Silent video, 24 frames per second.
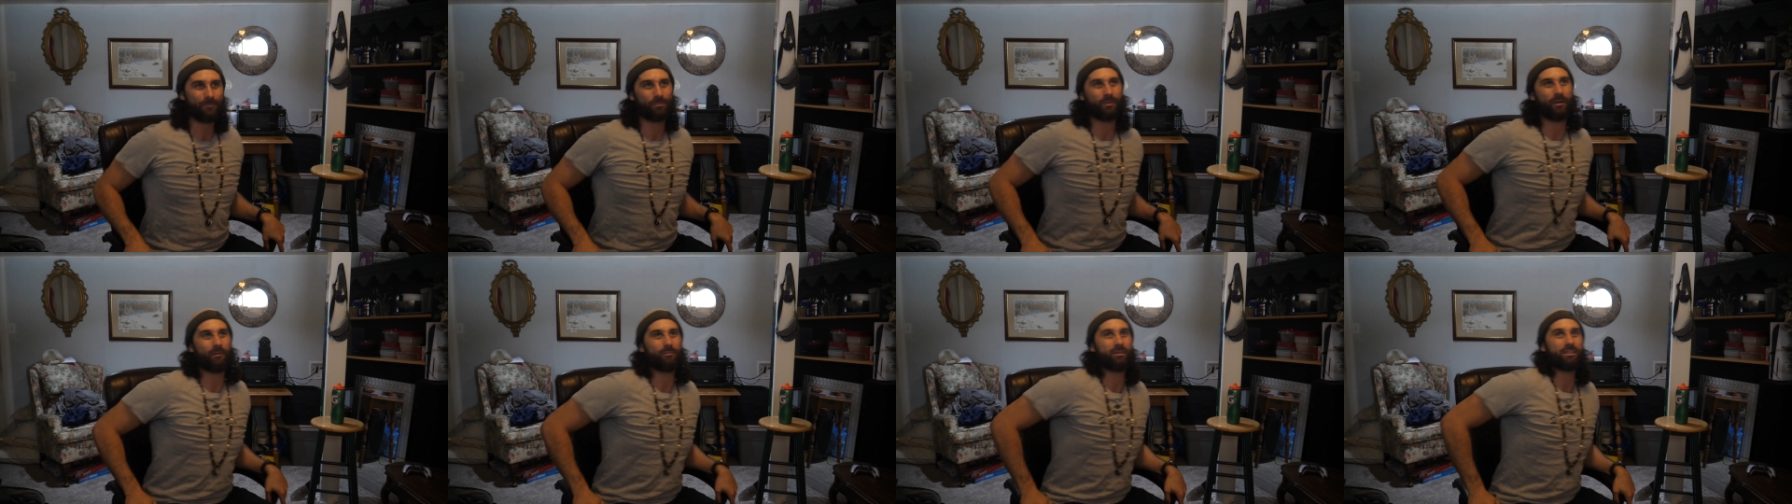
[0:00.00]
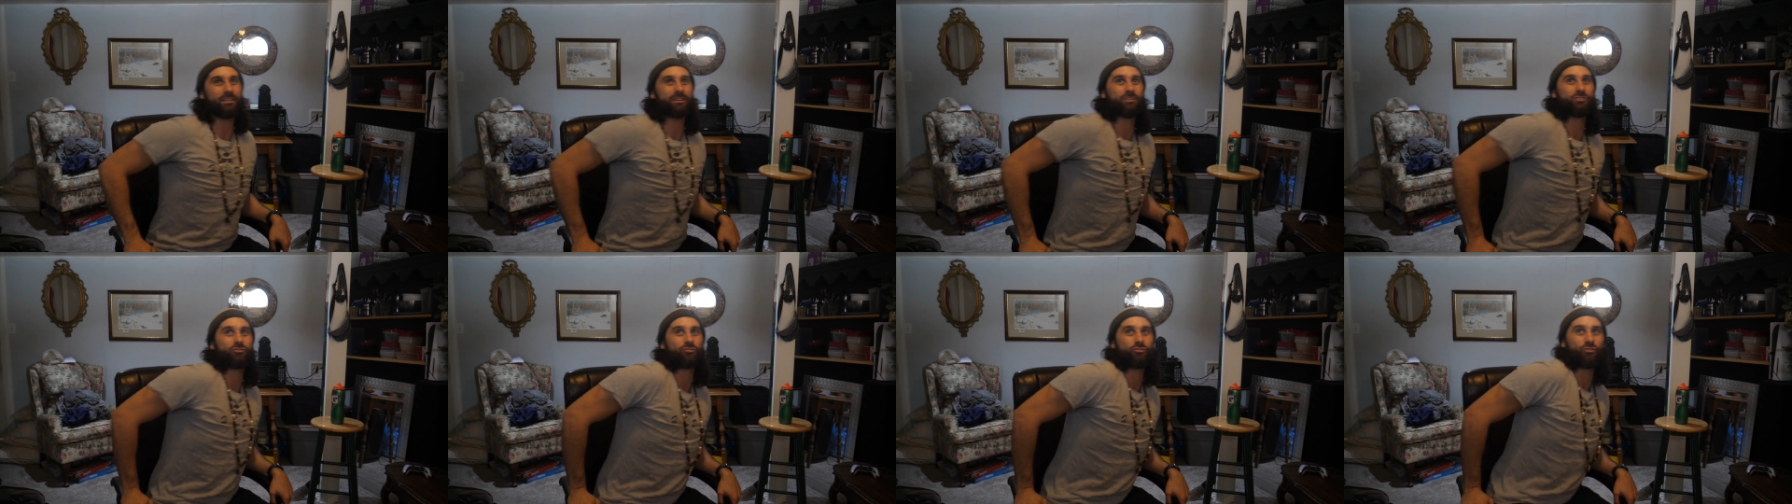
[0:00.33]
That'd be
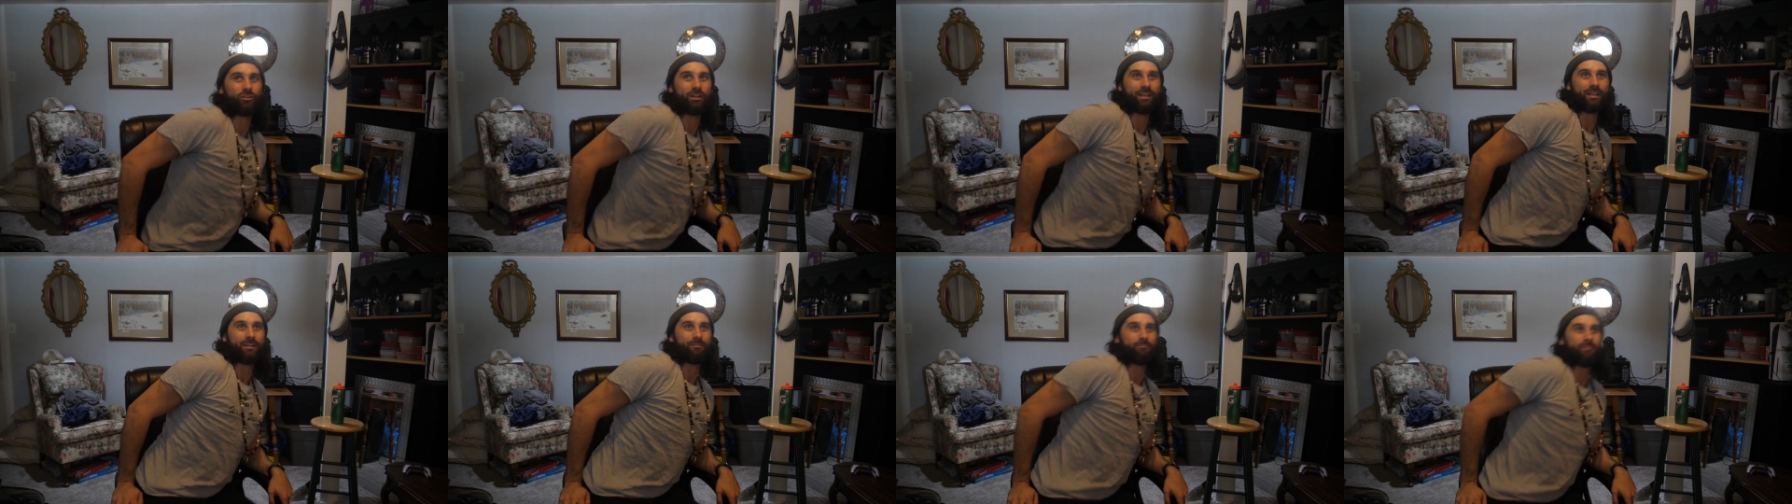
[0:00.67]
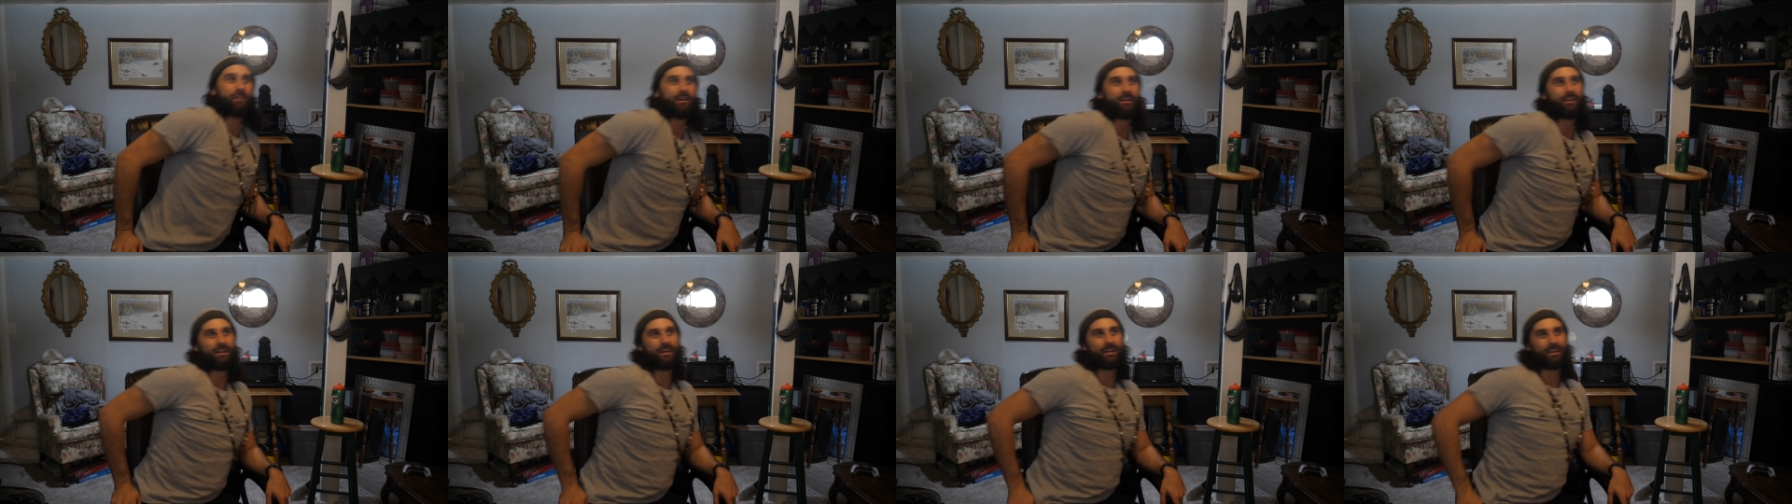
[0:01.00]
the dream,
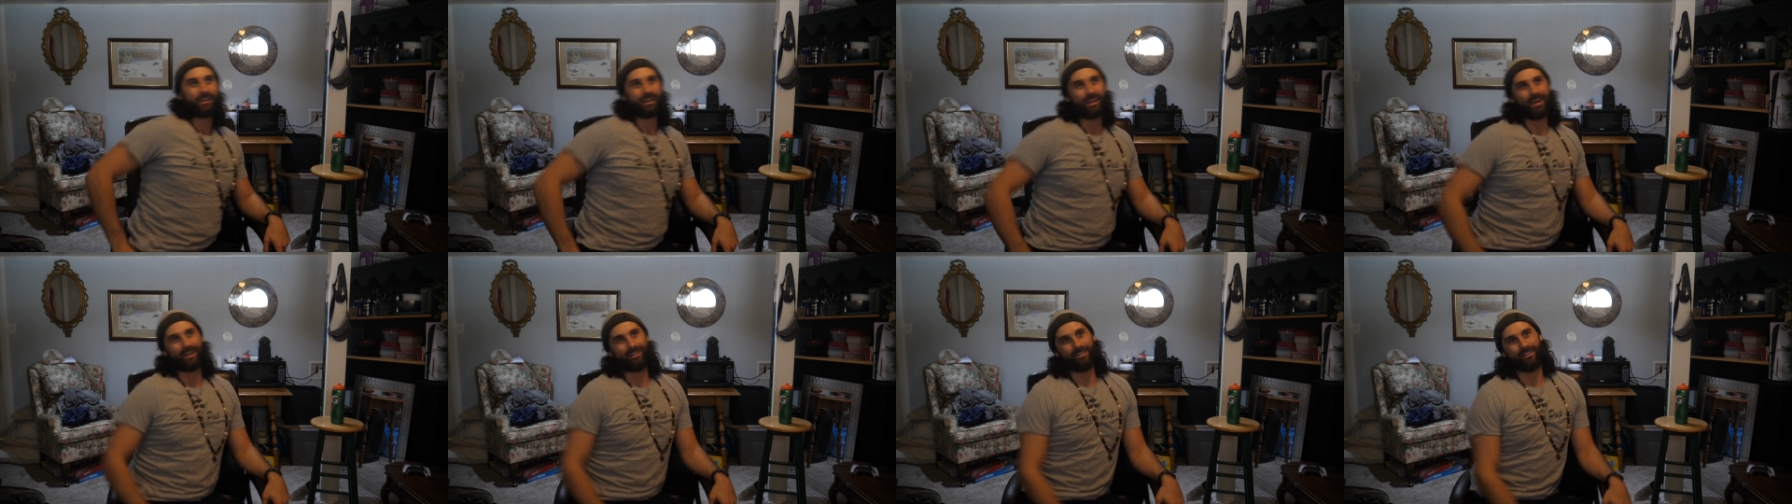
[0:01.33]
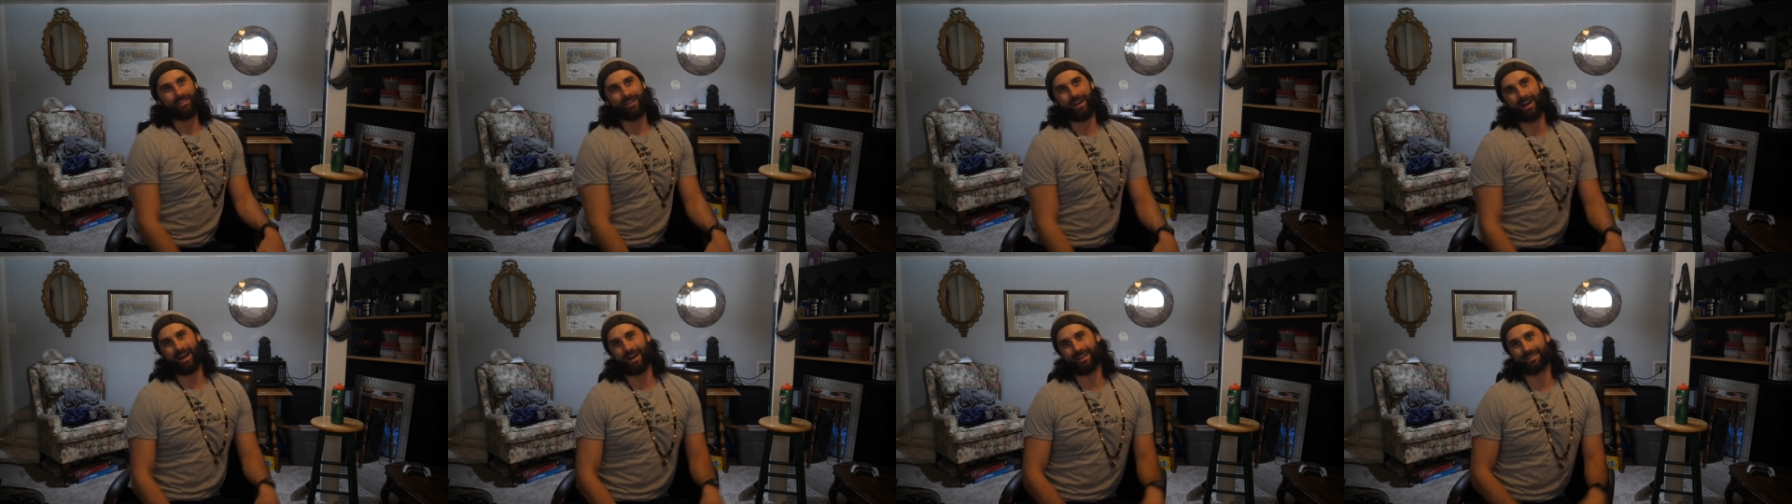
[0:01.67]

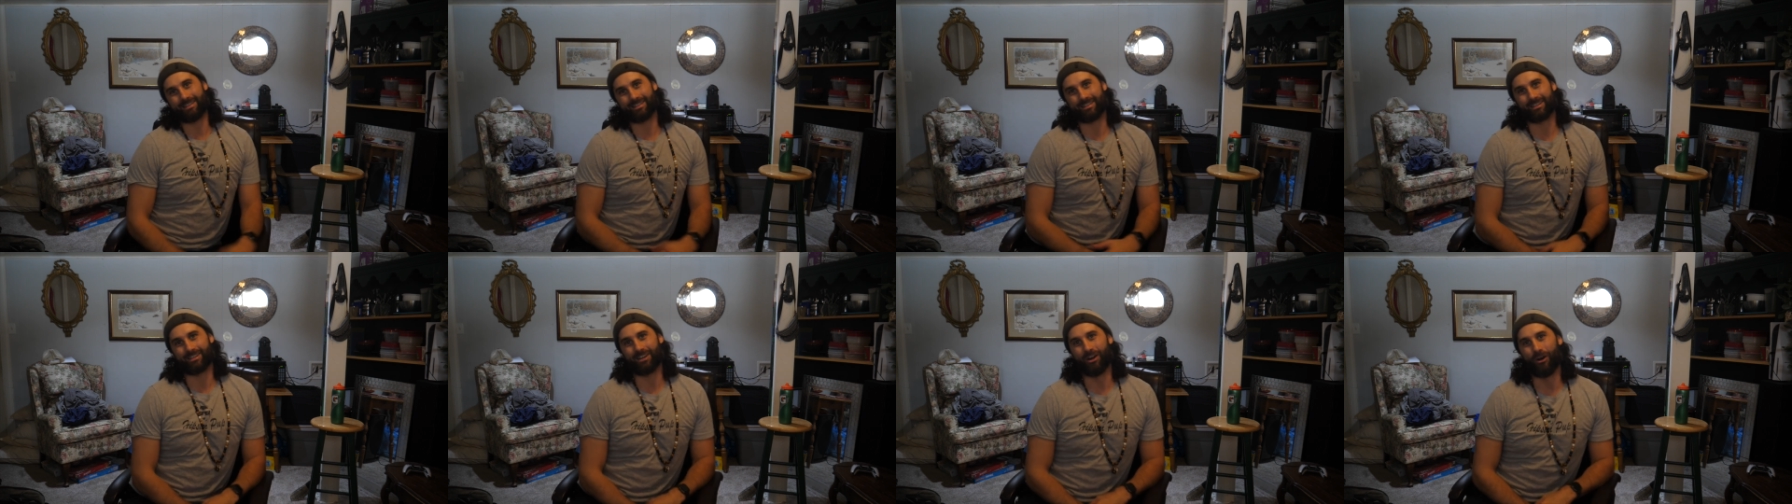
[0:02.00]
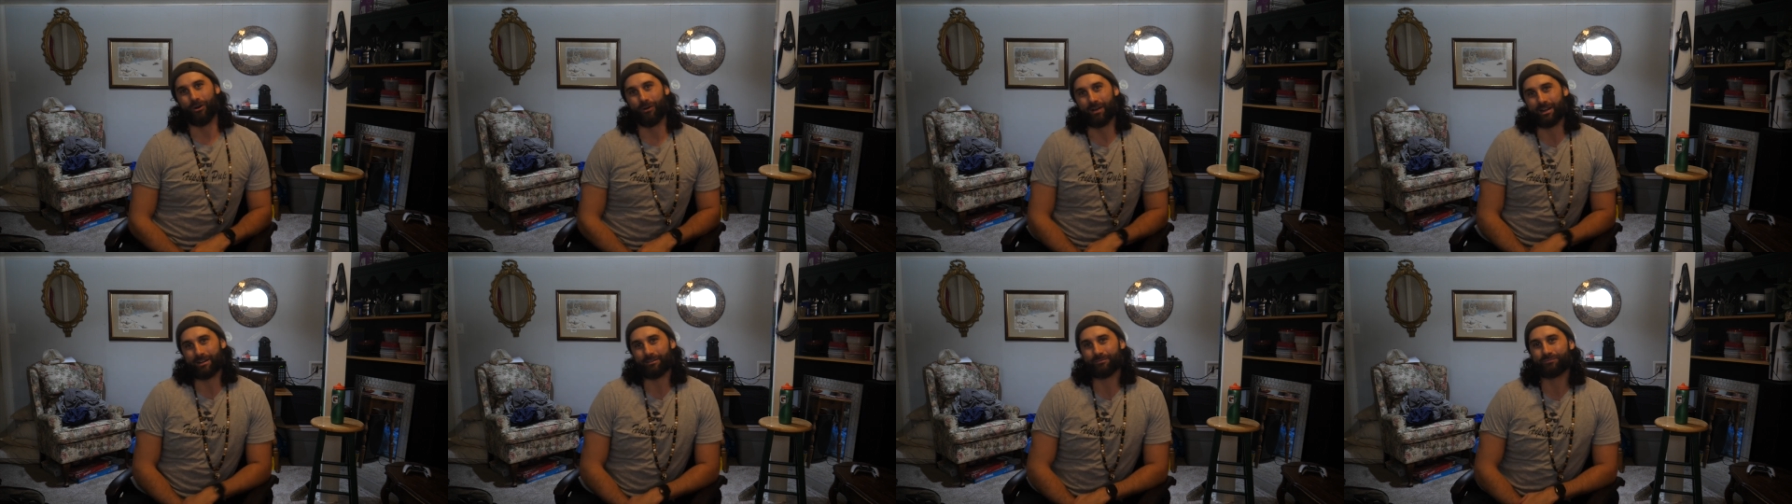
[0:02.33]
getting that
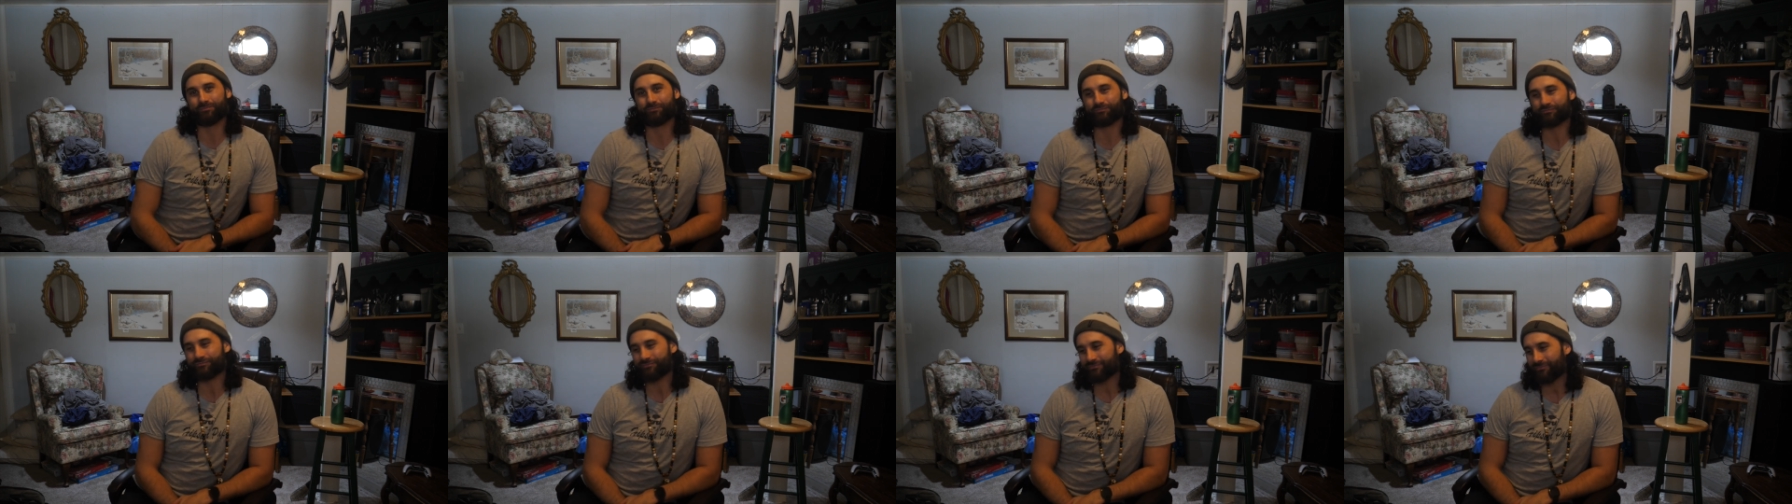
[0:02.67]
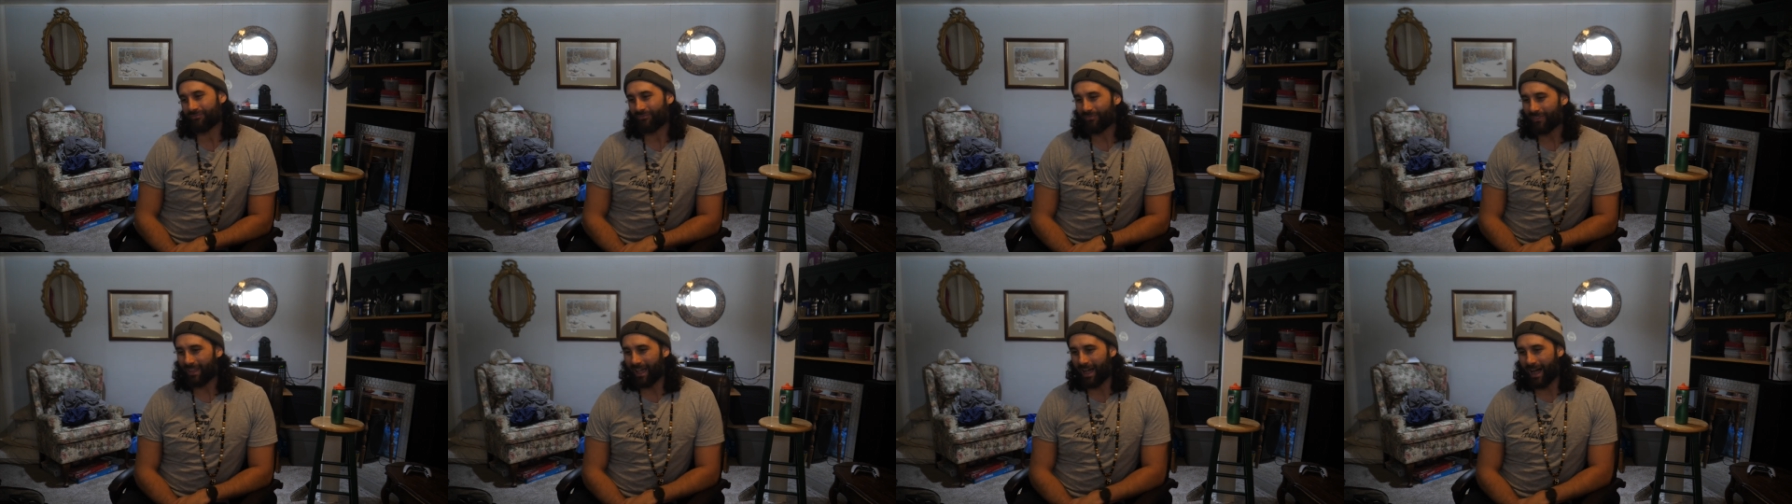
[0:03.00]
going.
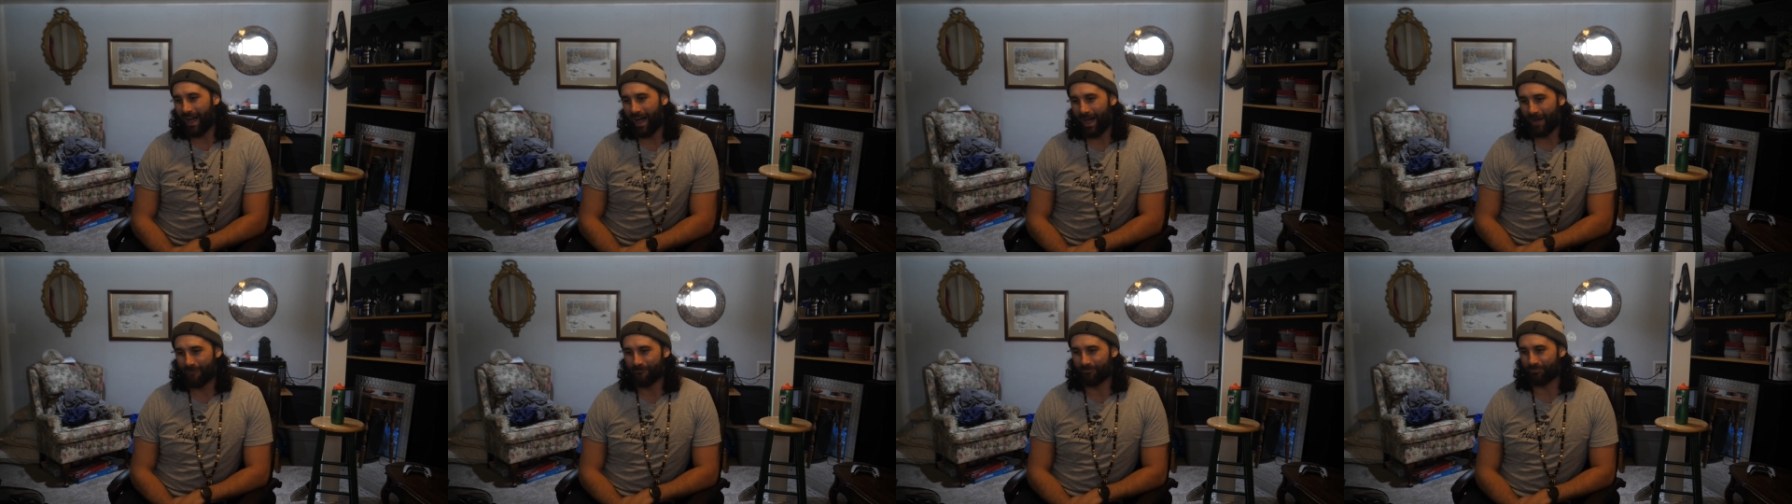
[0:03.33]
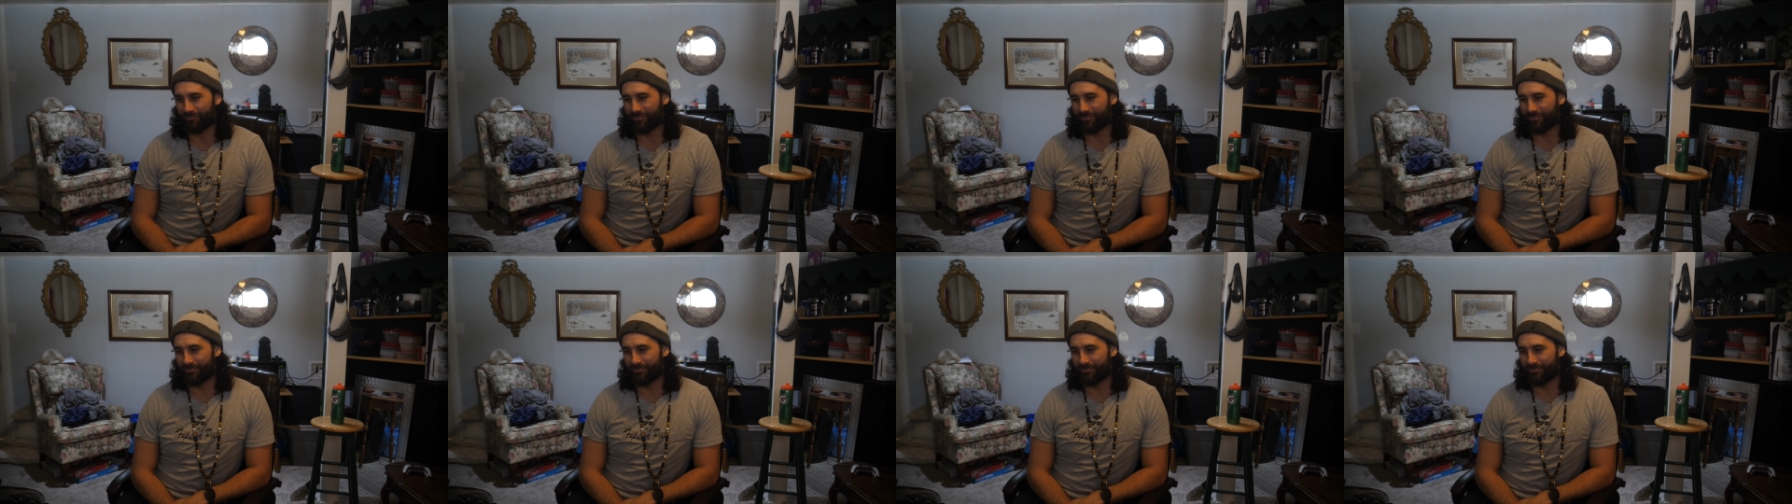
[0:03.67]
Um,